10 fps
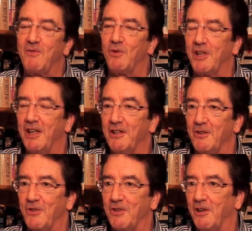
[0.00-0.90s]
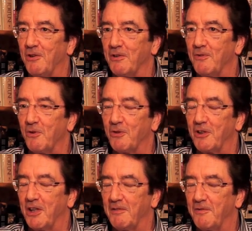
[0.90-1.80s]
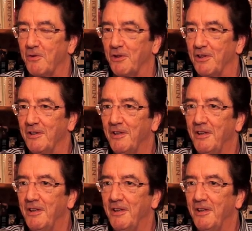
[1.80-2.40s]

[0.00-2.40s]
volcanoes in the whole of Northern California,